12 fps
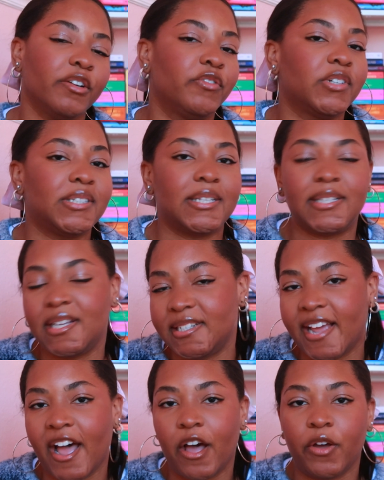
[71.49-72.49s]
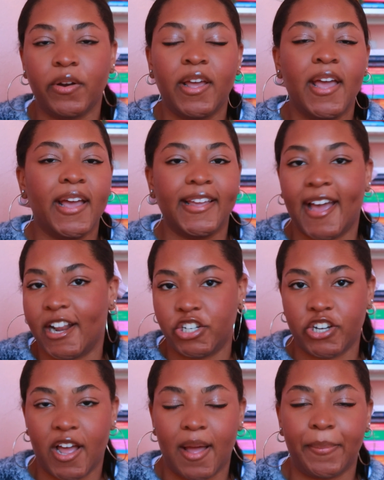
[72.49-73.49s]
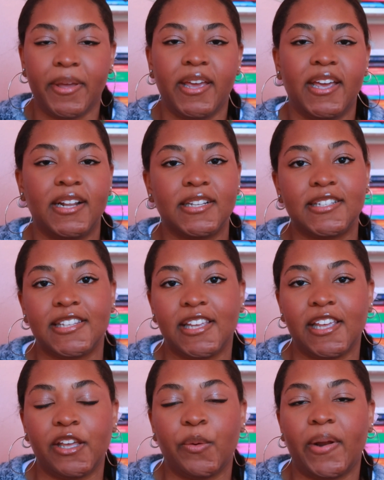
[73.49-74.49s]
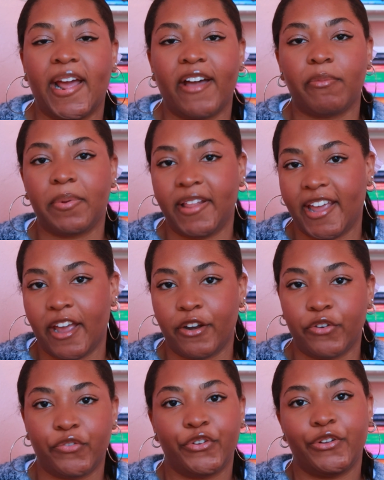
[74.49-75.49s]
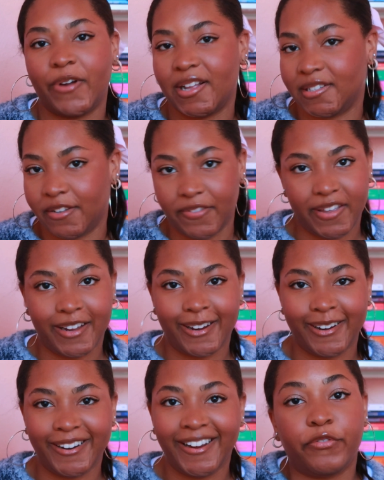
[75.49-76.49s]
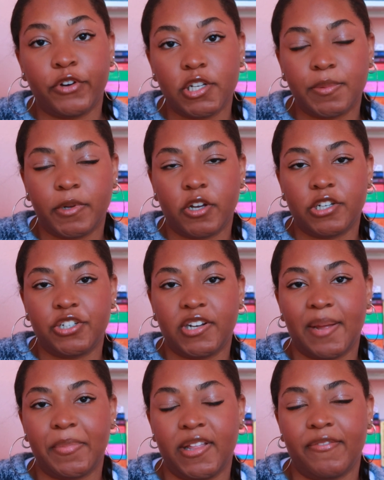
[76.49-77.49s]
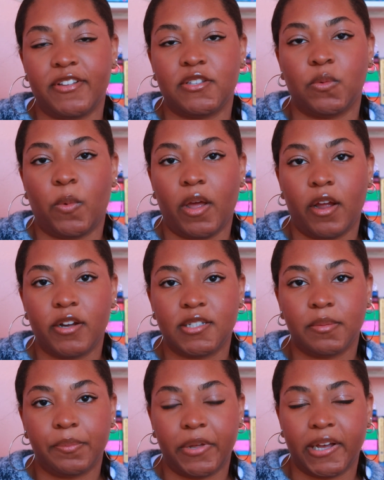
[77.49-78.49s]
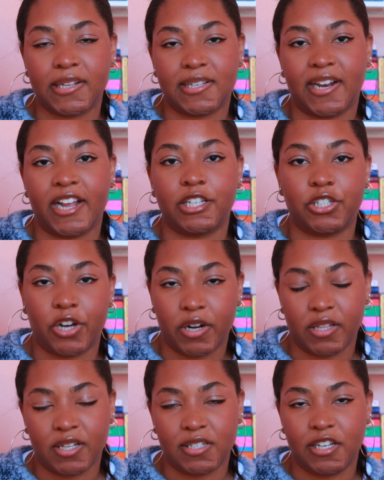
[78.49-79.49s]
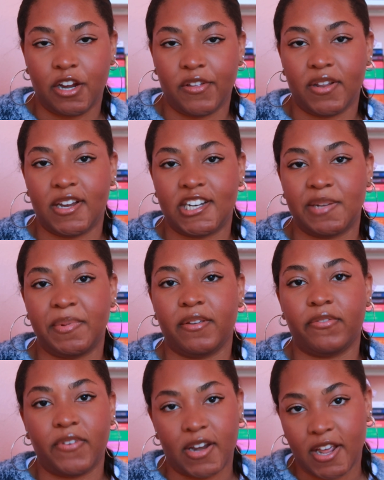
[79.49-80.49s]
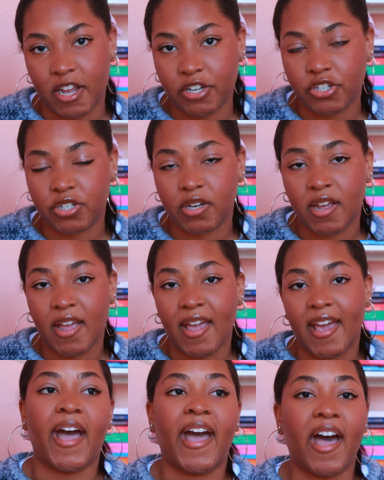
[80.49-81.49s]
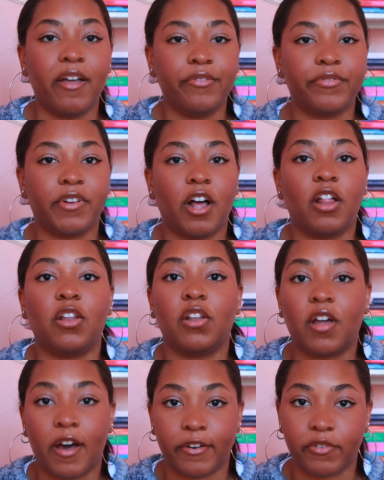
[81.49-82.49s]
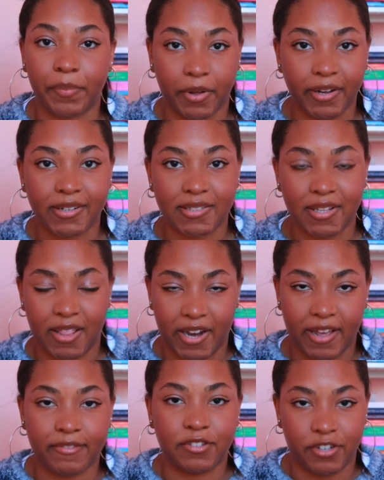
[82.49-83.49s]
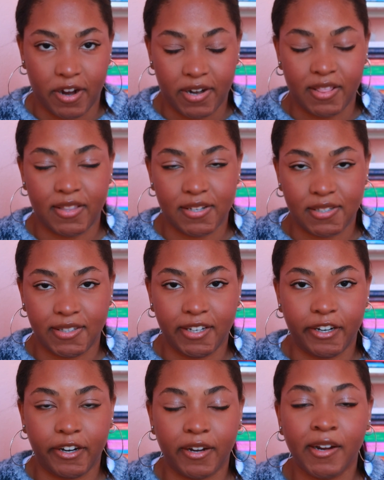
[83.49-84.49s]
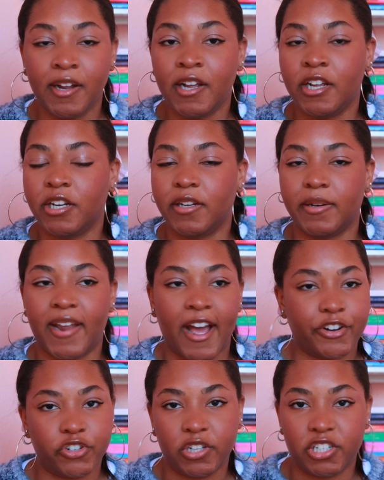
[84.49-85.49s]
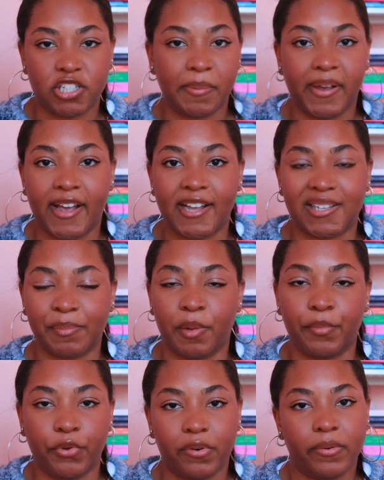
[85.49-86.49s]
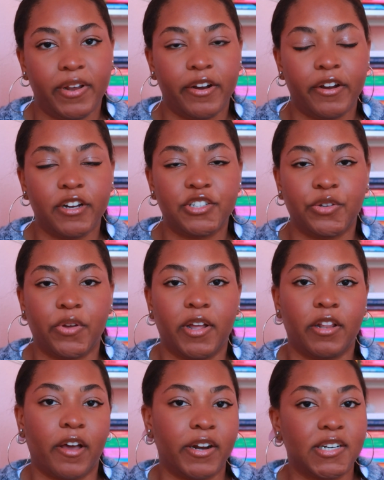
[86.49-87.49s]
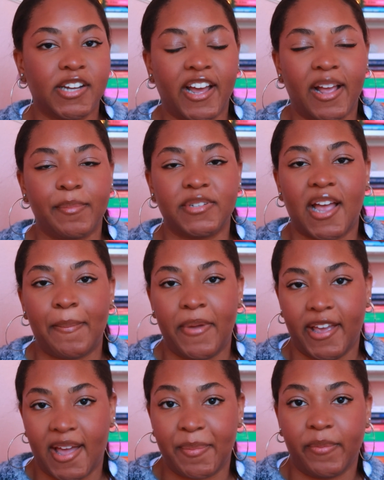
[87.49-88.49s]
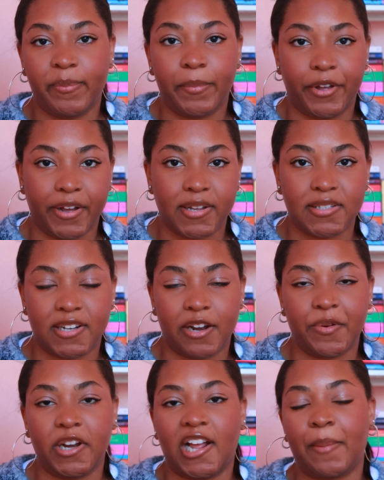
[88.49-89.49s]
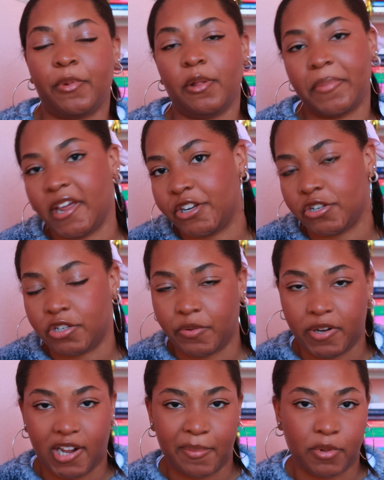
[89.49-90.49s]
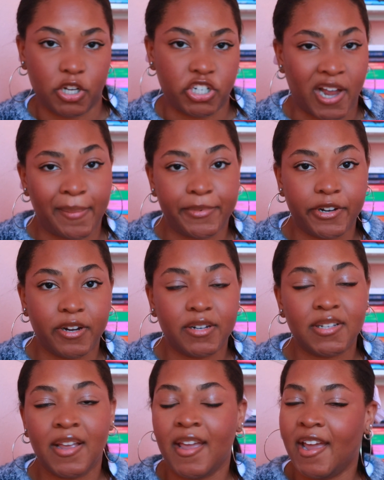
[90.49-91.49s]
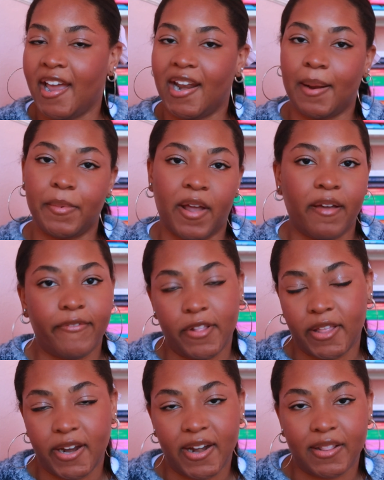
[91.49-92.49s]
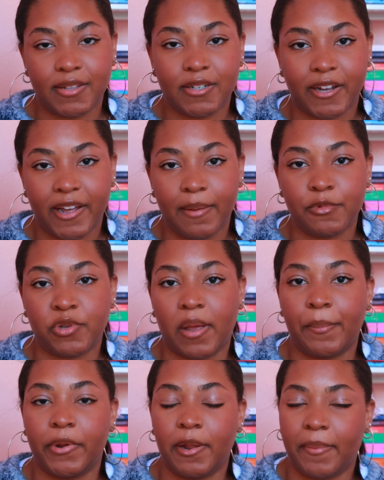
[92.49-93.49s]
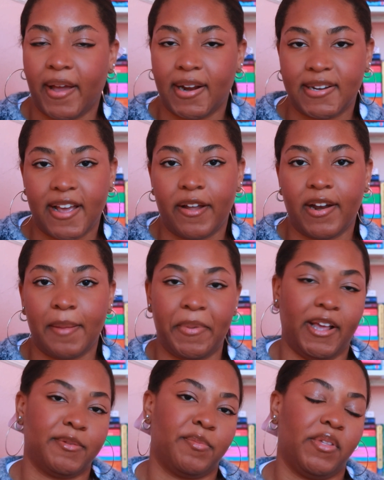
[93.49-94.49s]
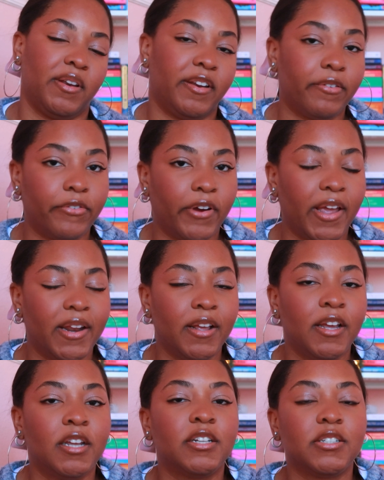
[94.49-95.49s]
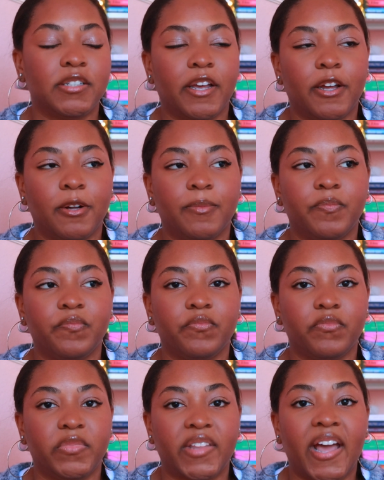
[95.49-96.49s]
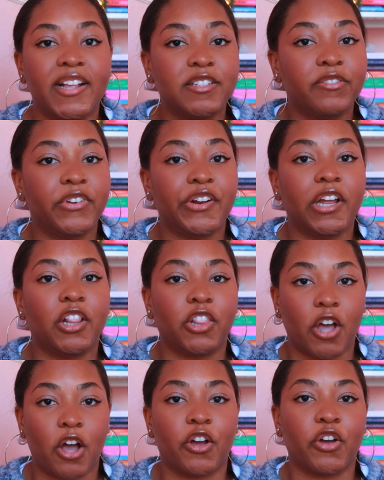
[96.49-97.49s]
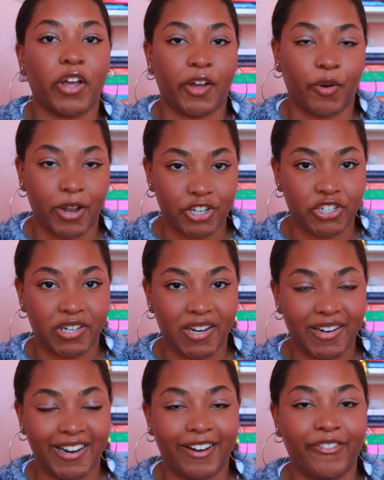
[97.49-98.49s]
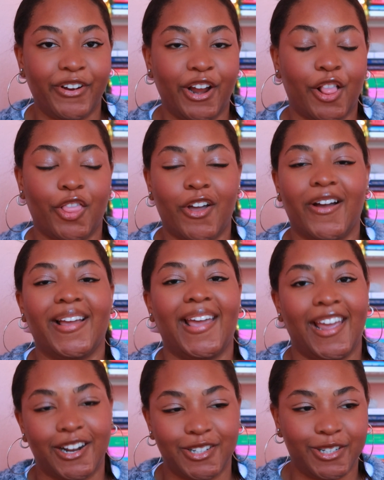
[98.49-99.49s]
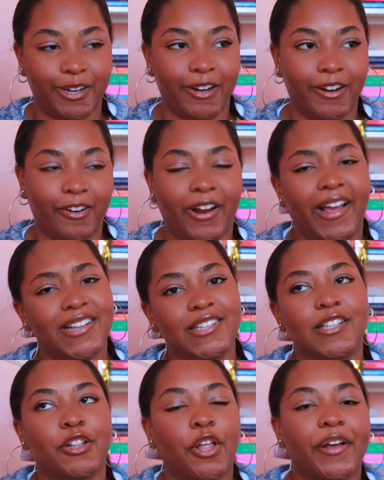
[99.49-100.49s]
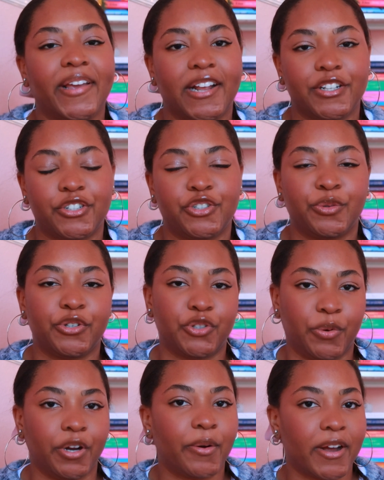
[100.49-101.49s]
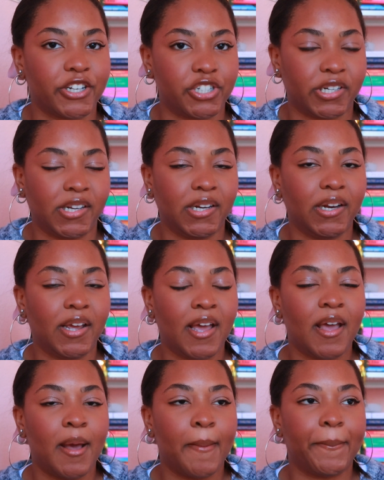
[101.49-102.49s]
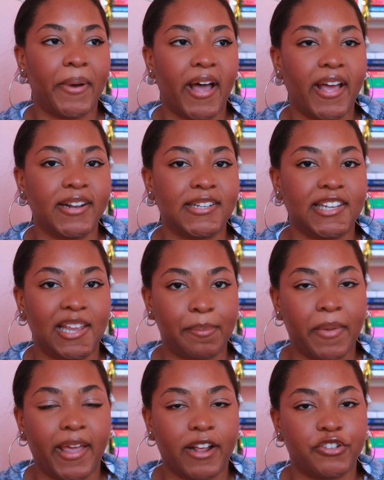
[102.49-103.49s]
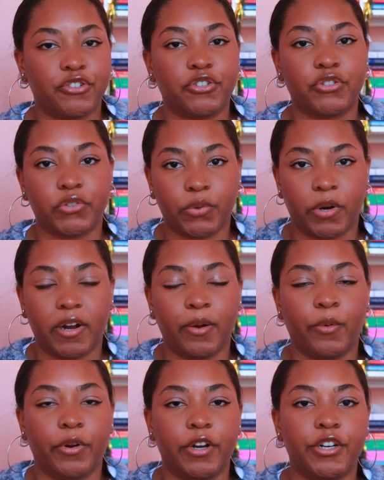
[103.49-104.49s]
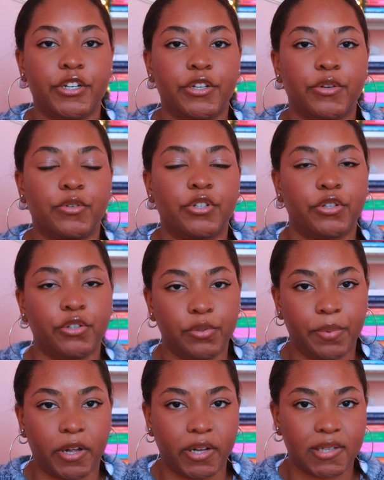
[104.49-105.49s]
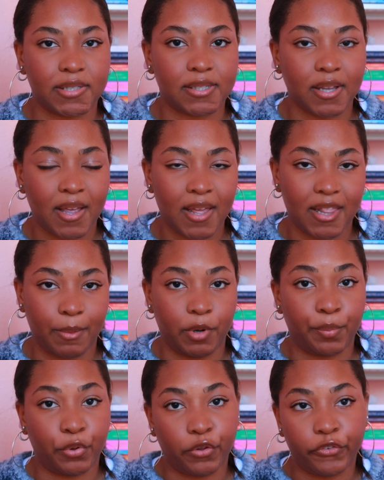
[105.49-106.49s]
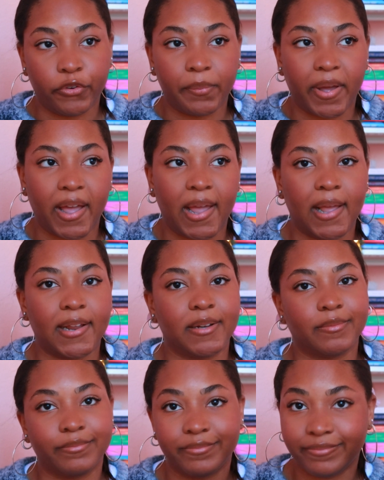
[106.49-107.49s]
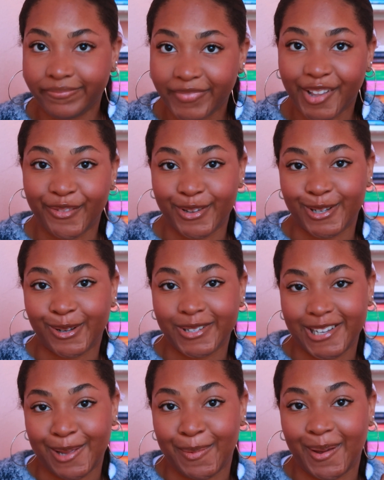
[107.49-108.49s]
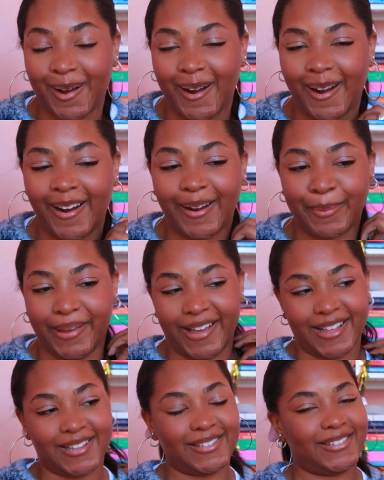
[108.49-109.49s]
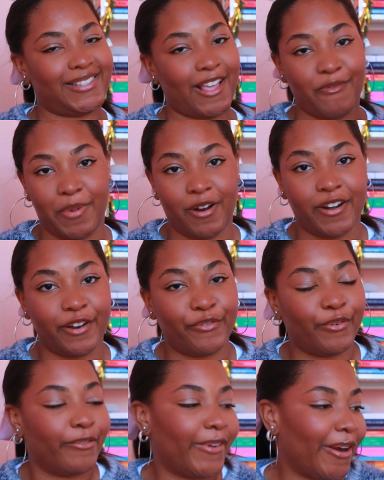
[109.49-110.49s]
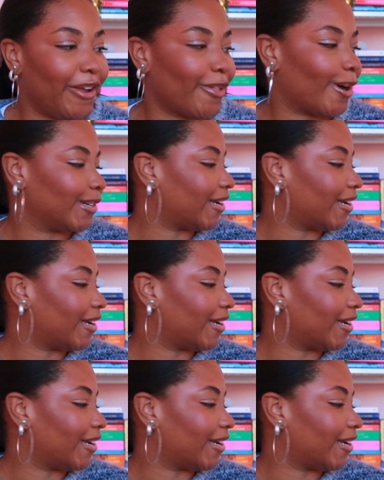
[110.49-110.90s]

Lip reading: for us to sit down, catch up, and see what I have planned for the rest of the year. The first question I believe is, what are some books that I started this year that need to be finished? I have a lot of books that I've started this year, naturally just because I'm a mood reader. So a lot of times I pick up books and I read a couple of pages or read a couple of chapters and I'm not feeling it at the time, so I put it back down and I pick up something different. So that is a very long question and a very long answer, or I guess it's a long answer to a short question. But to keep my answer short, we're going to do two books. I'm going to pull from my physical TBR because they've been on here for a very long